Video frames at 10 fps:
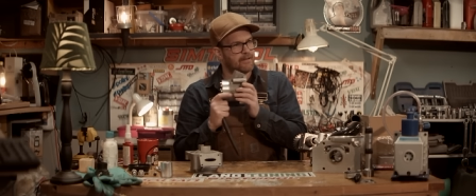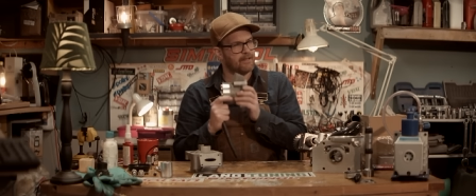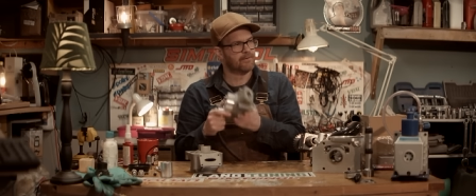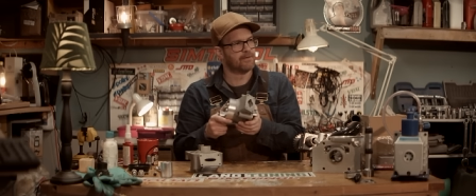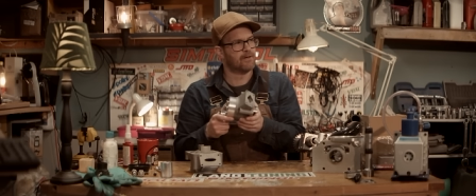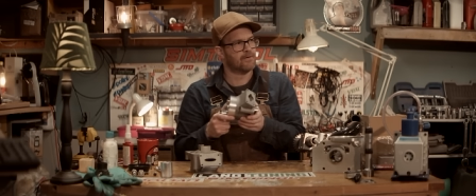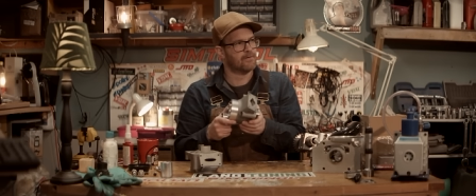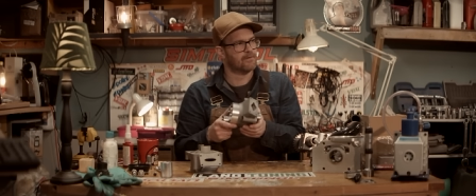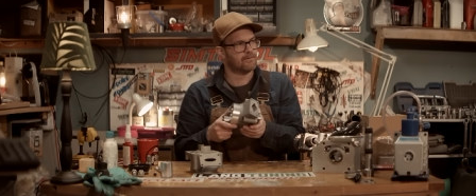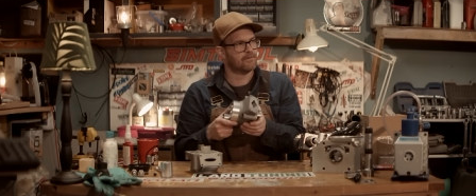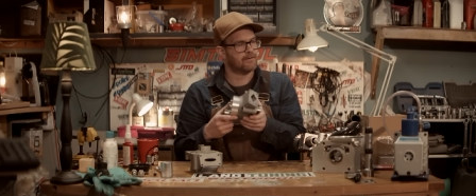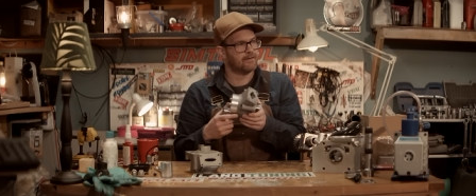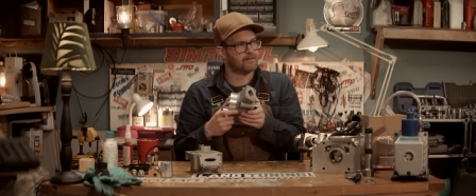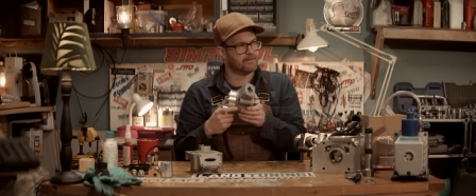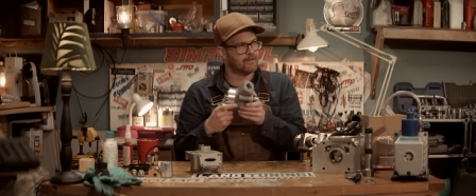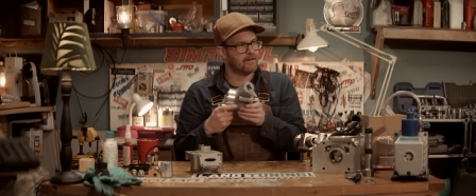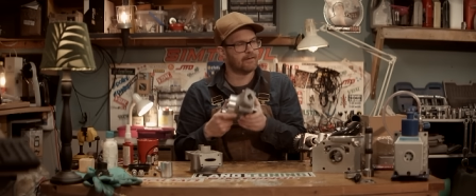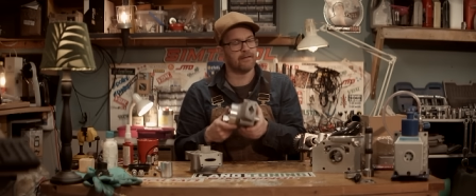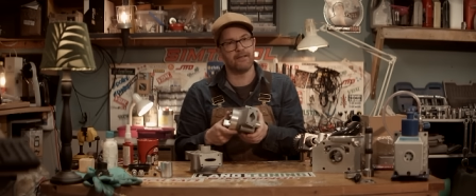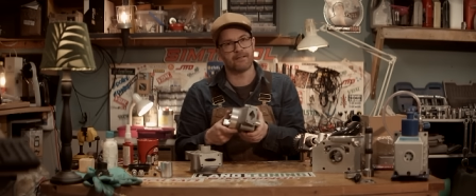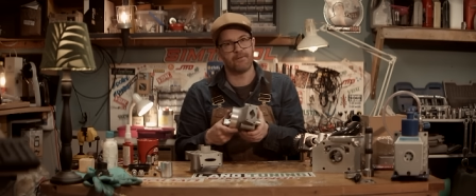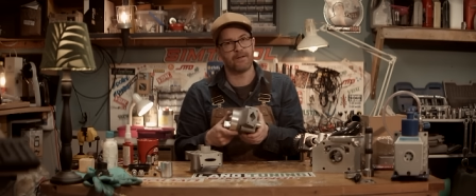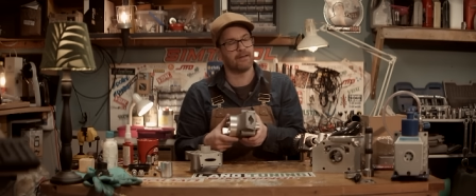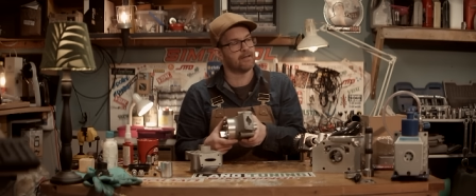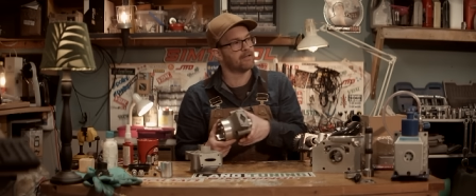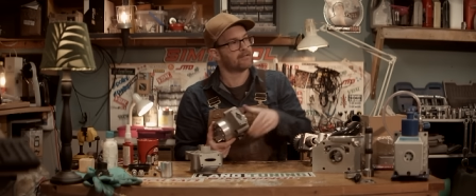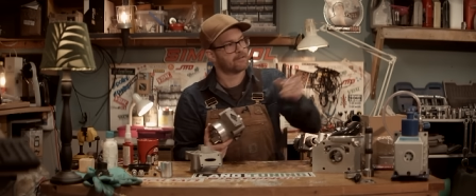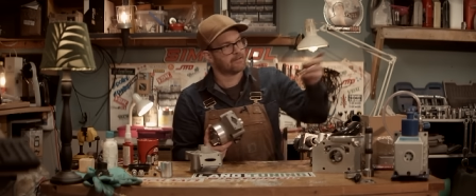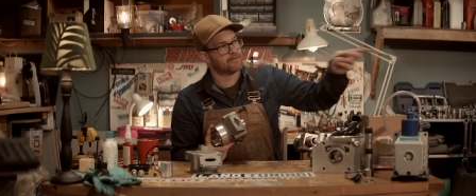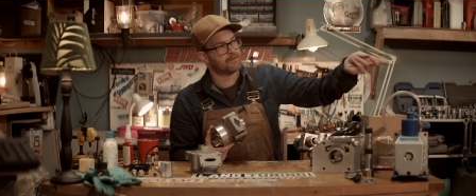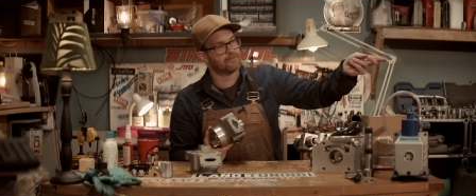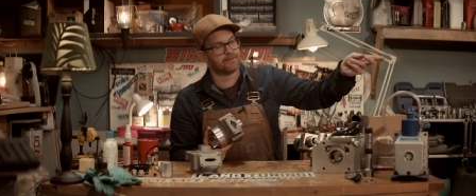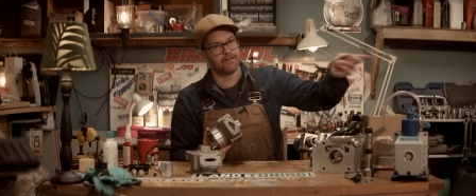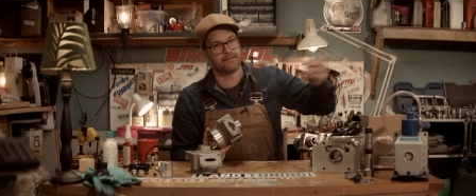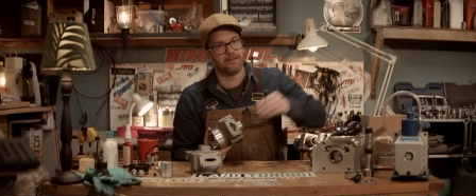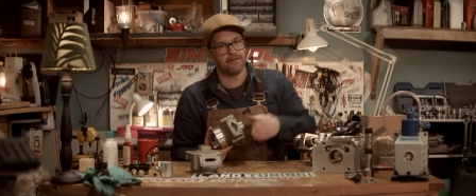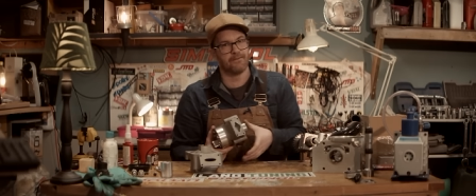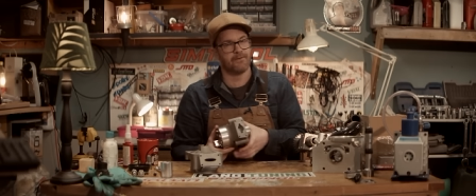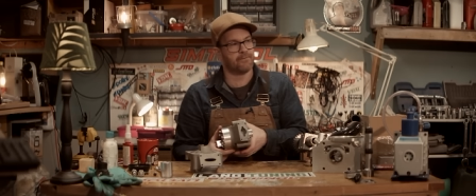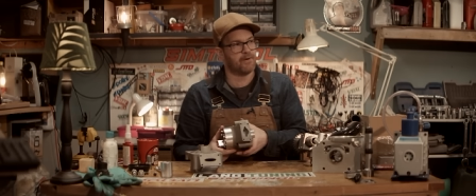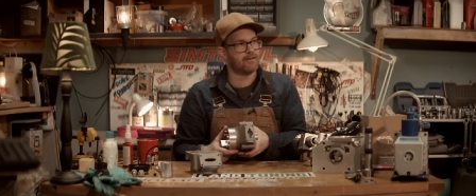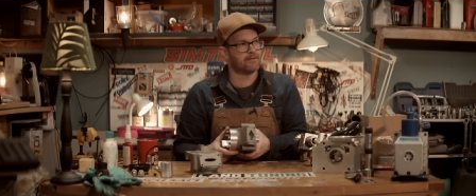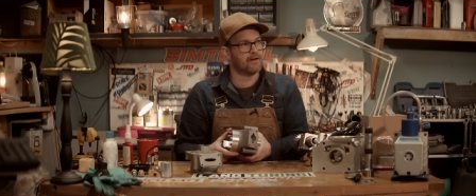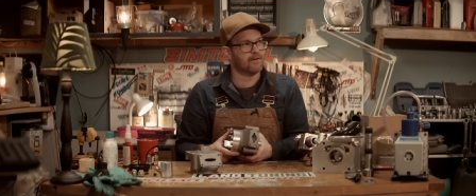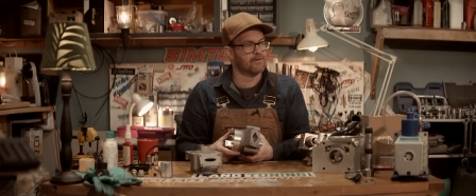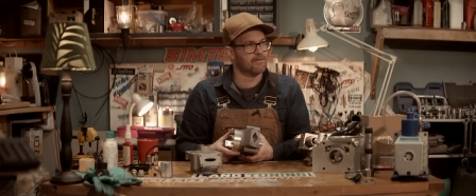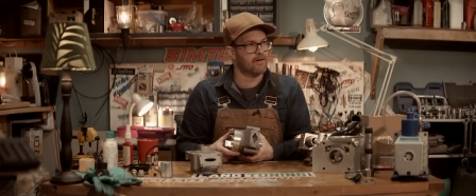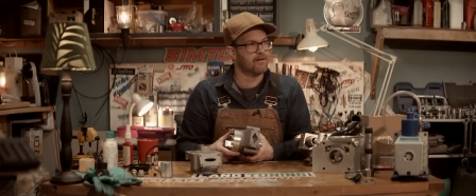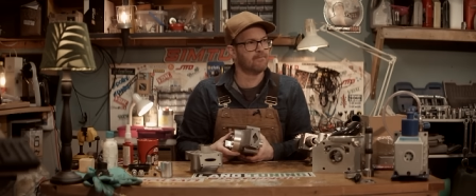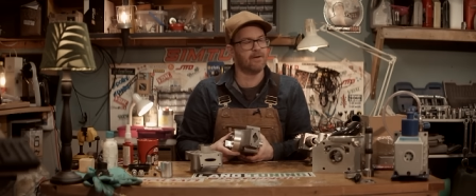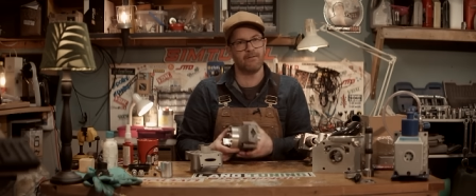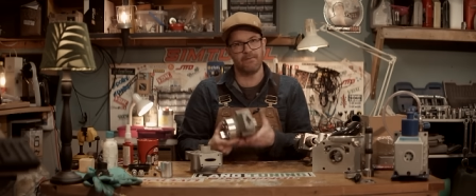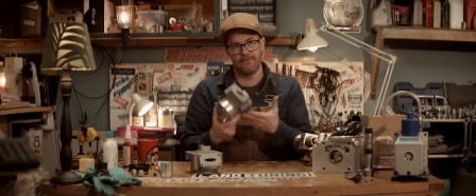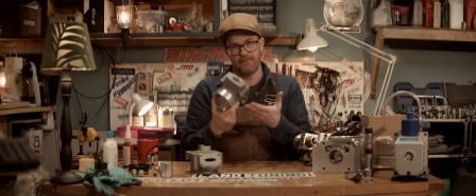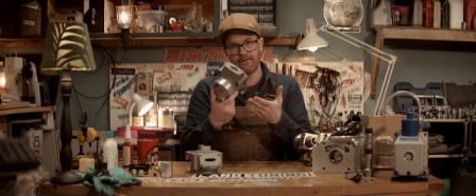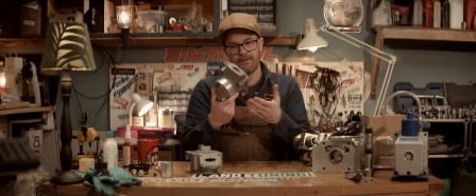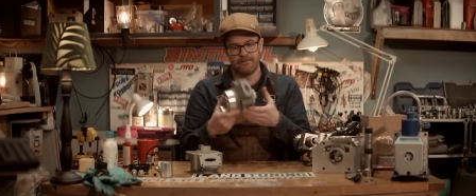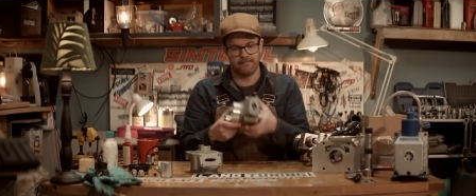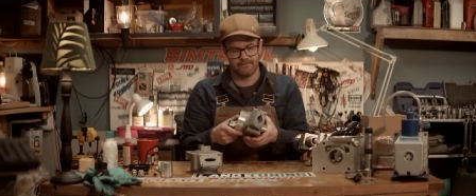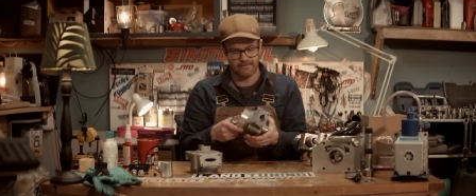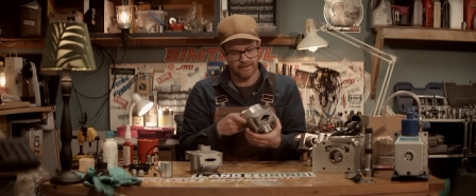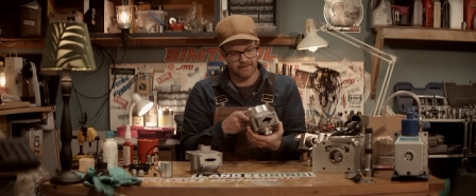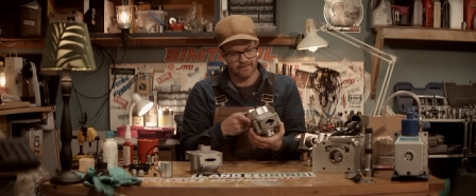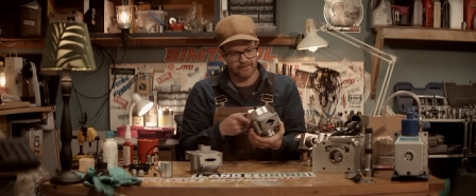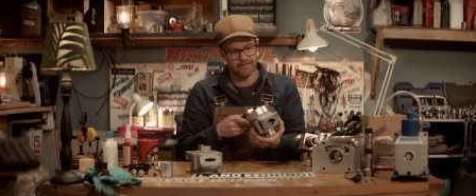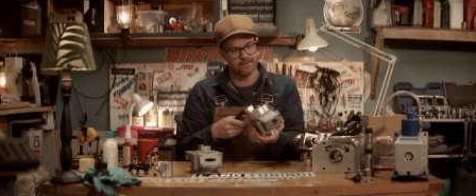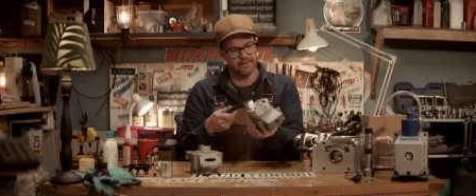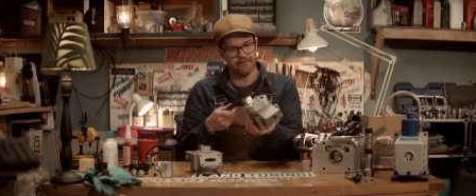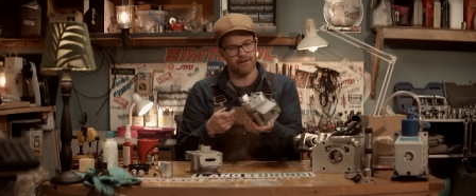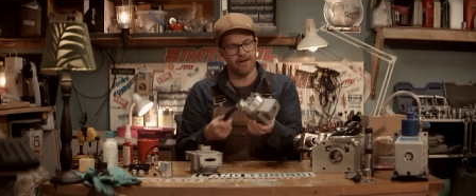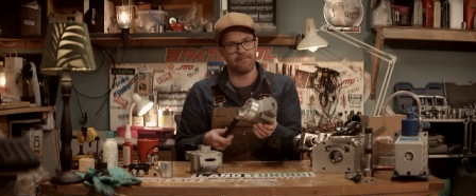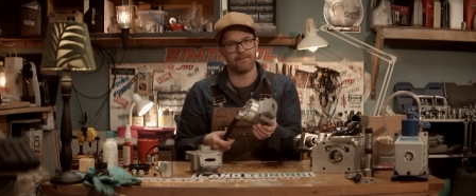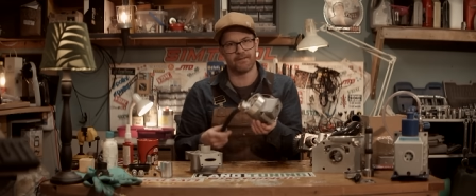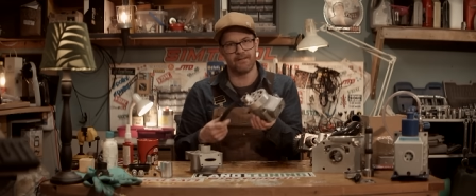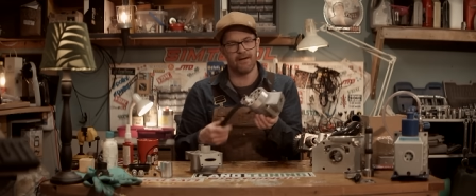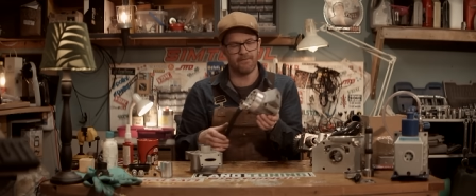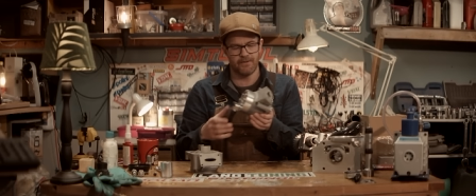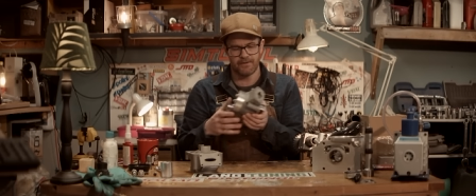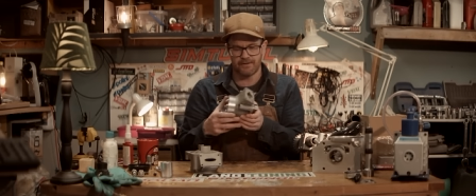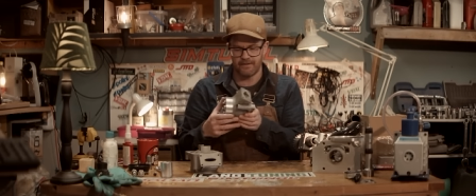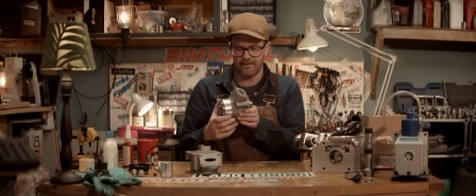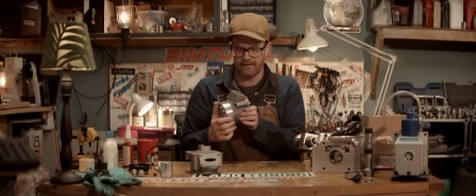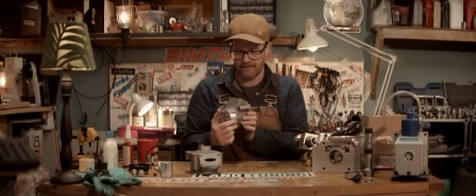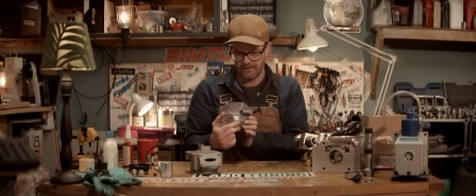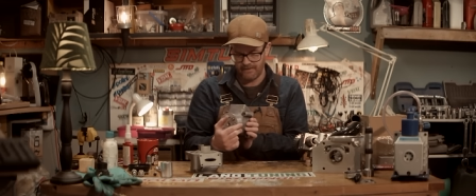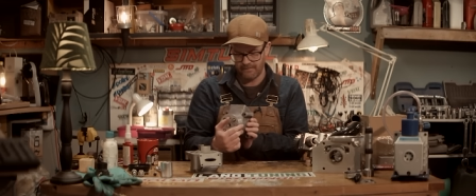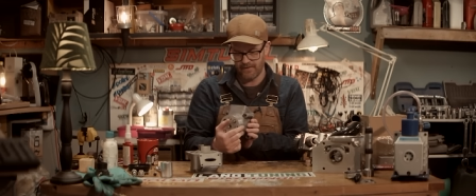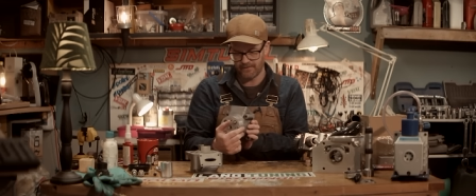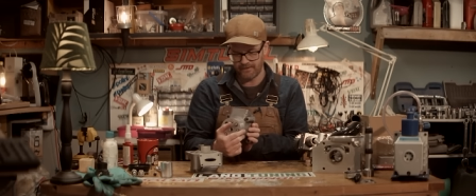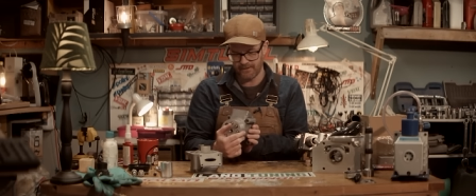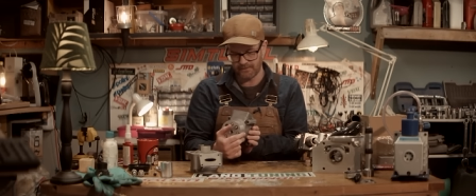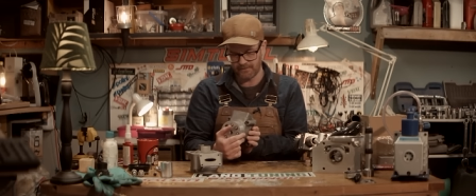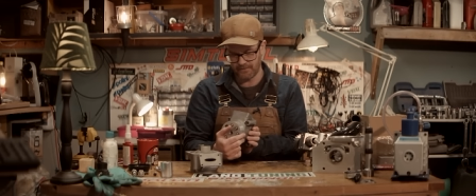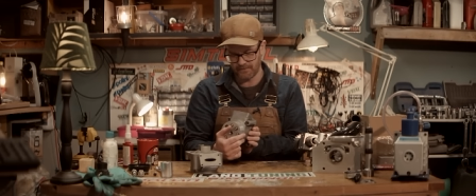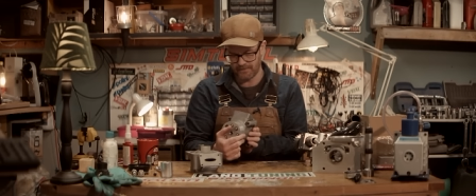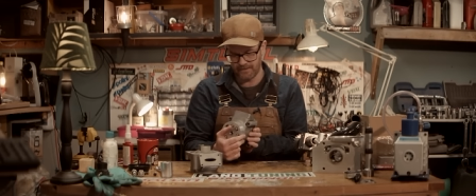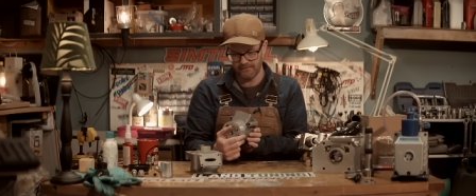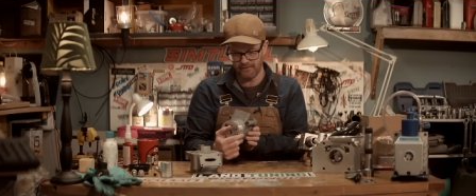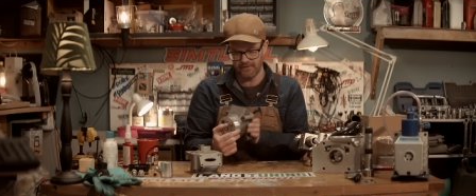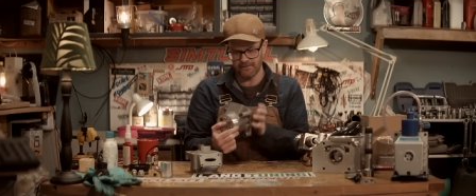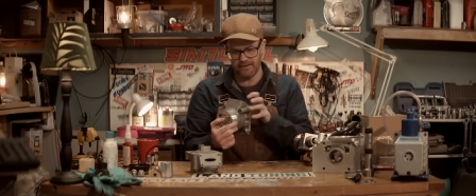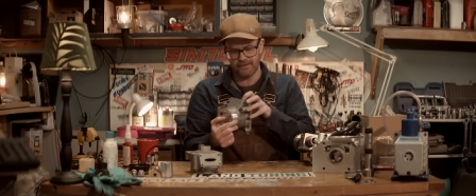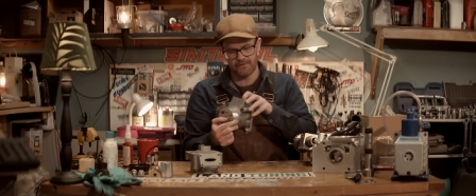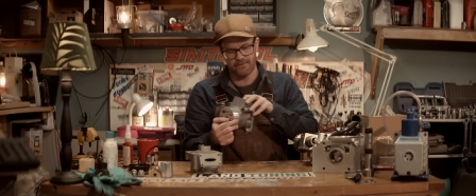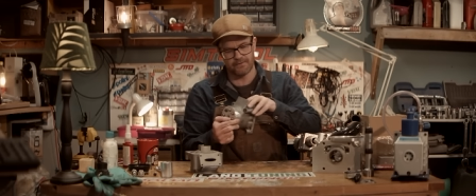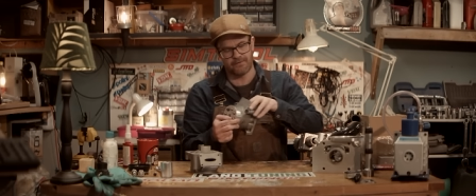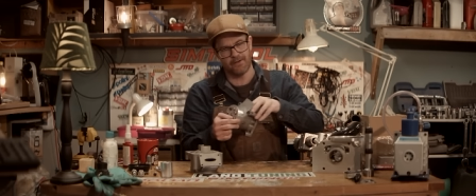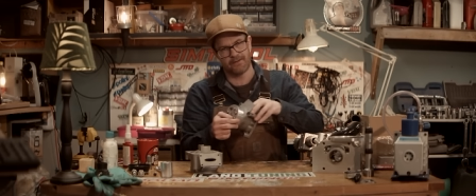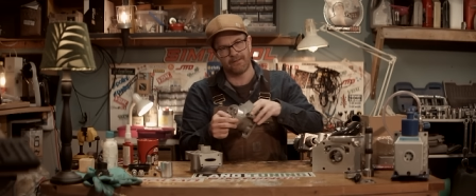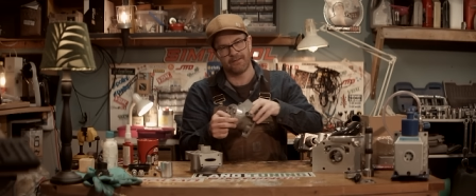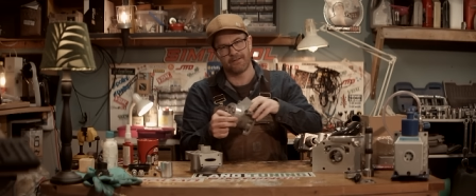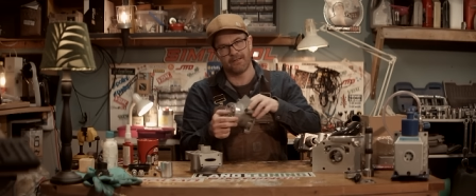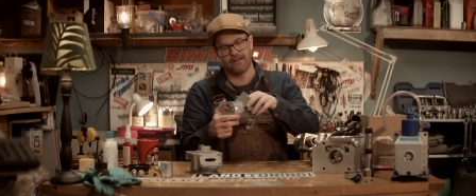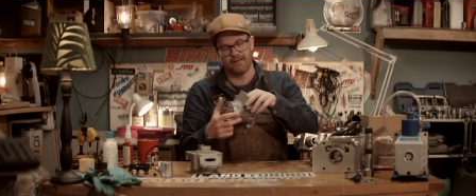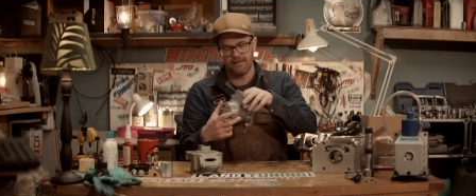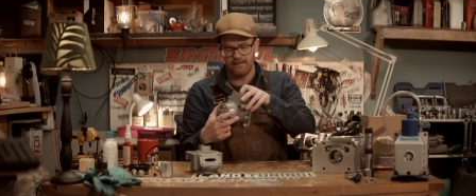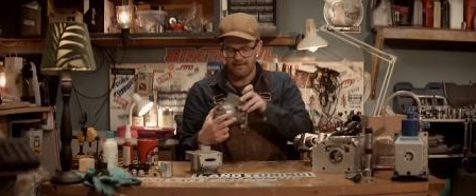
even though at least we can get some testing of the brake dyno and maybe we're like, and see what happens, see how much uh, power this produces, even though the exhaust duct is uh,